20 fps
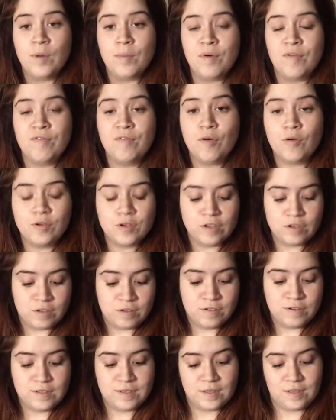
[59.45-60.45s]
Before you
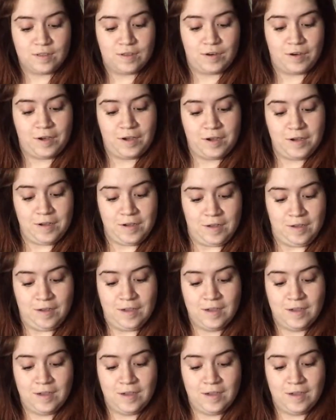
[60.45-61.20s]
use it though,